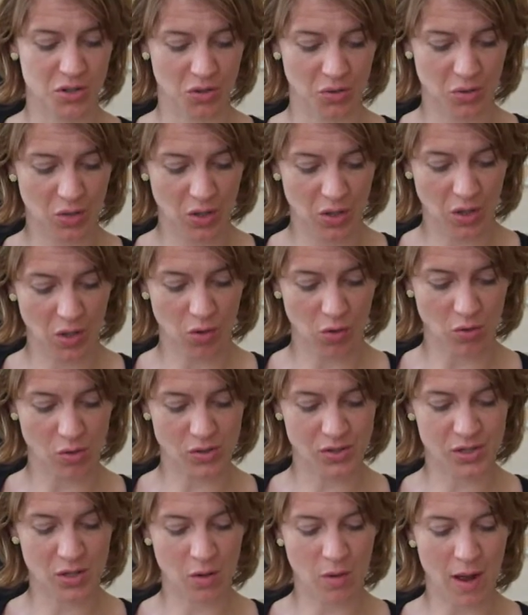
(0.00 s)
to.
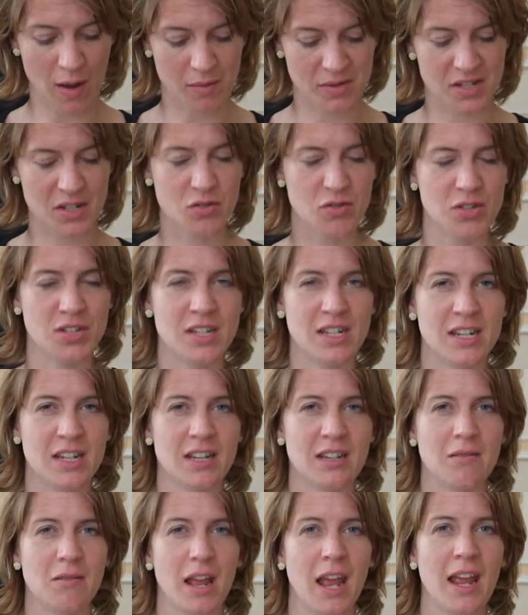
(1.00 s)
Also, I was interested
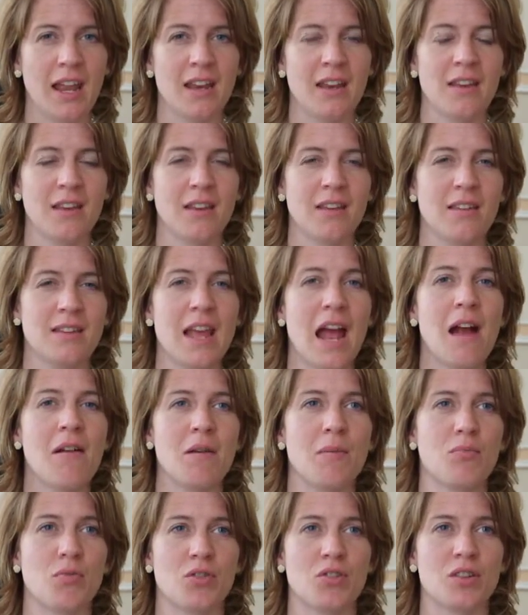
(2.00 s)
in dairy
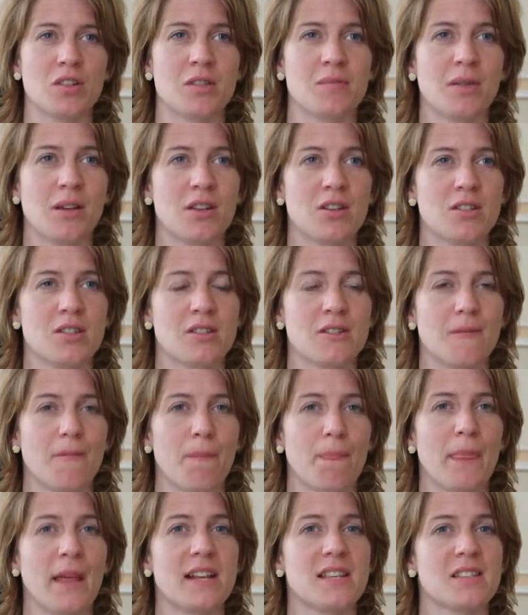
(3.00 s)
products because
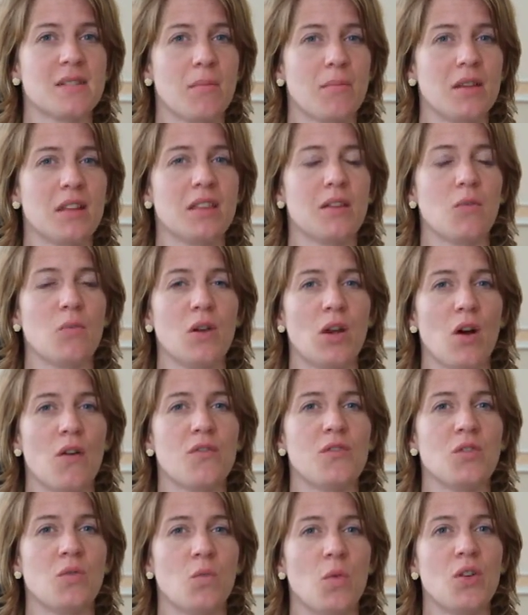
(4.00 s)
that's something that we
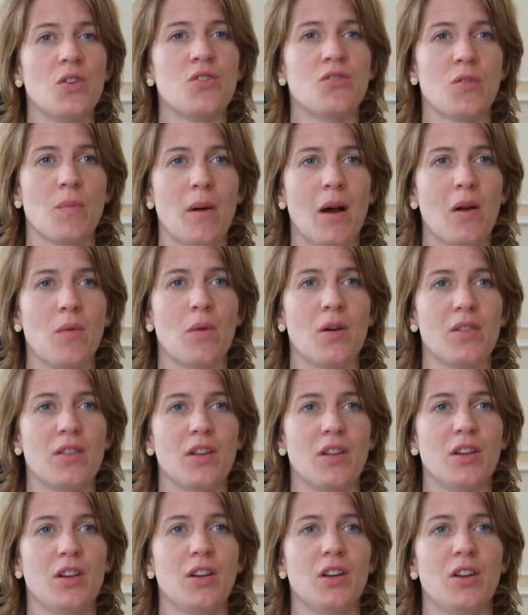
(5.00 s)
often wonder about,
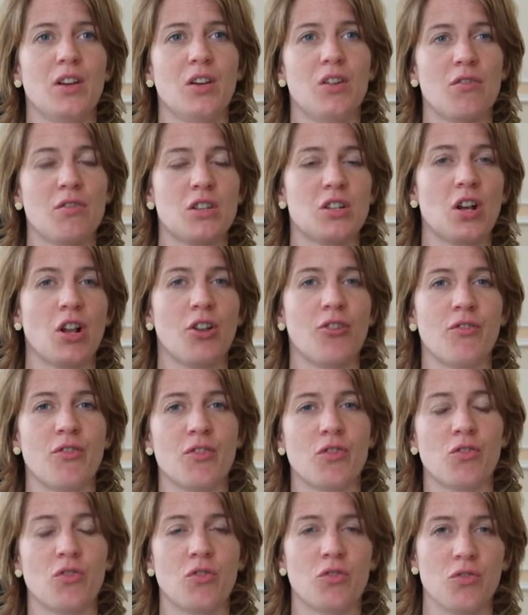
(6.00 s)
whether you're intolerant
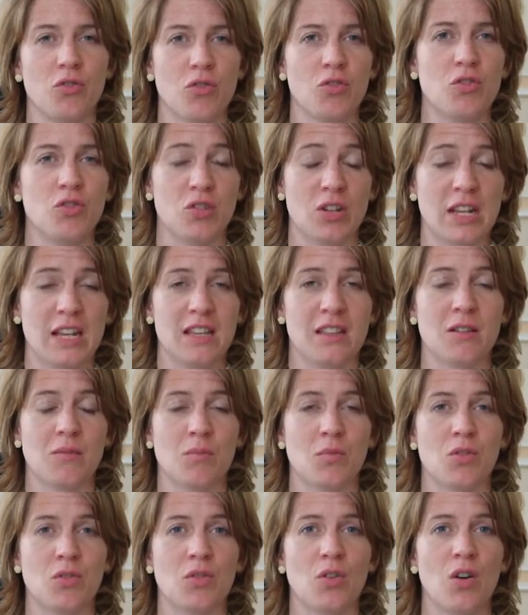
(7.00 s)
or you should eat them
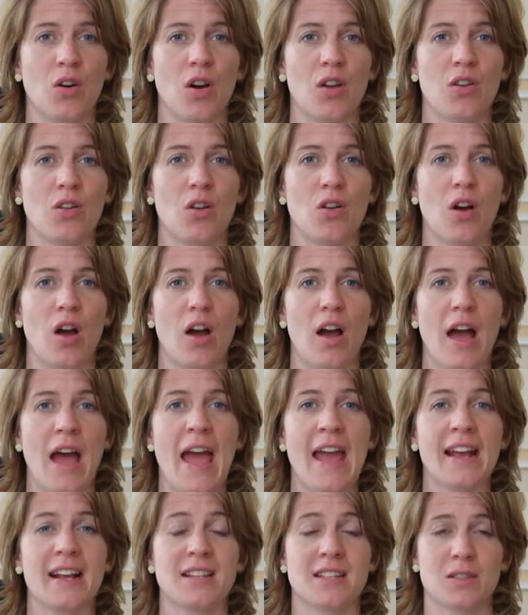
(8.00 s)
or not. And
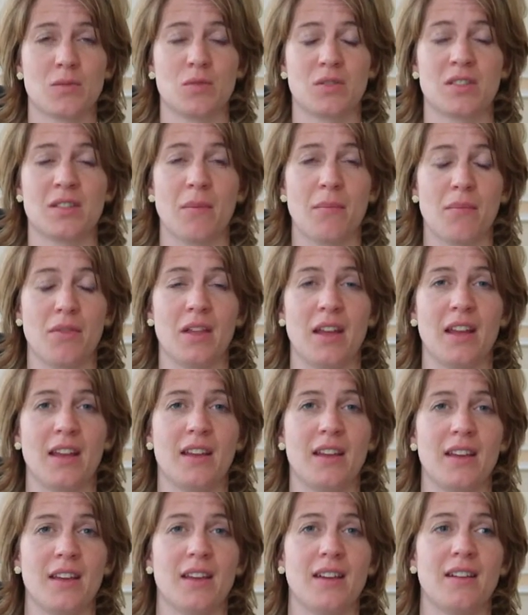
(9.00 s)
eggs was something
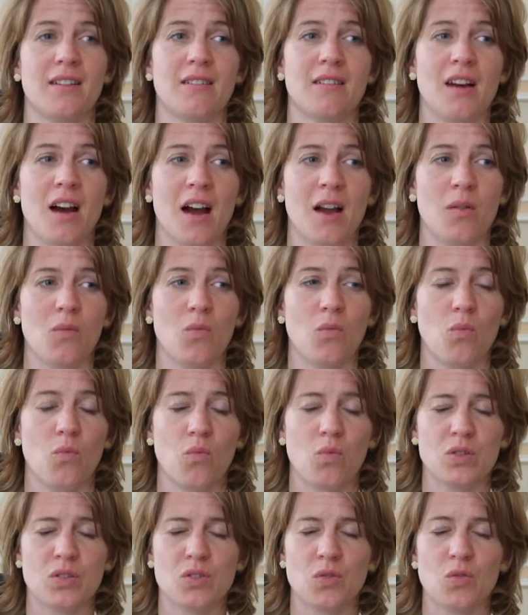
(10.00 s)
that I
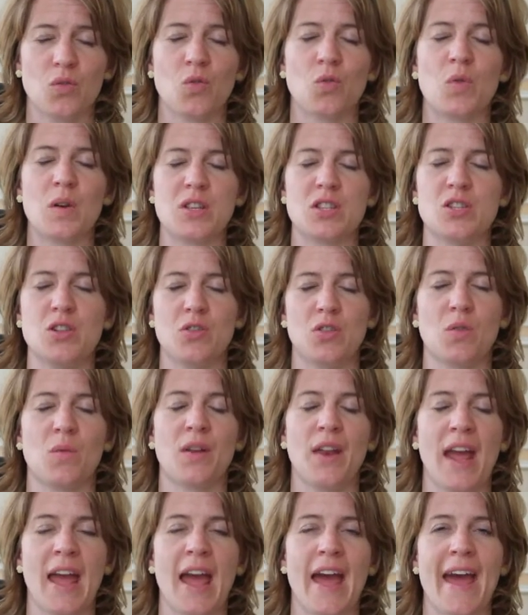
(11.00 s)
always knew that
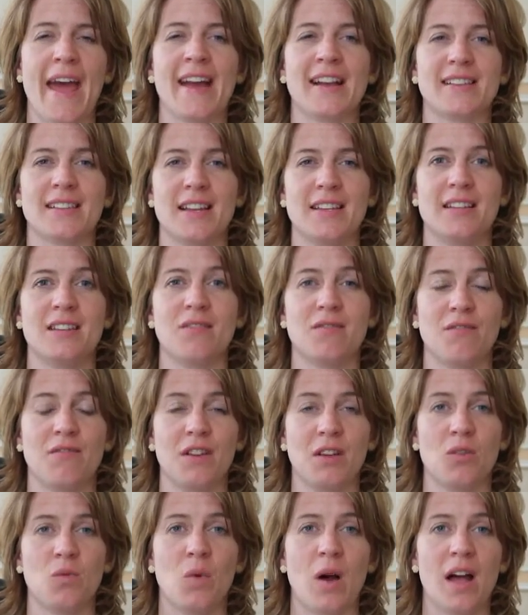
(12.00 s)
when I ate eggs I didn't
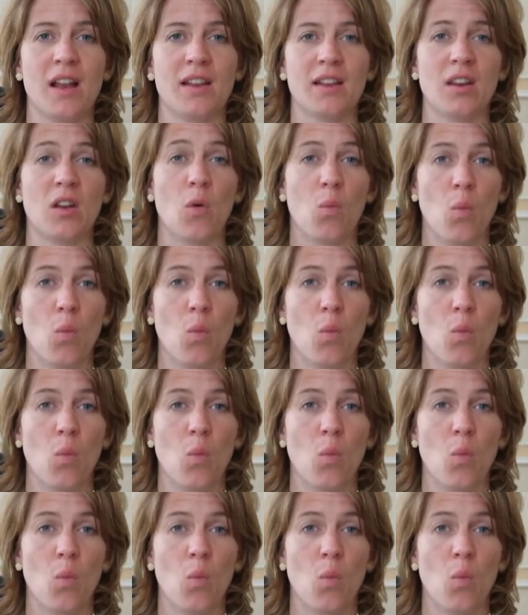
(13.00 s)
feel well, and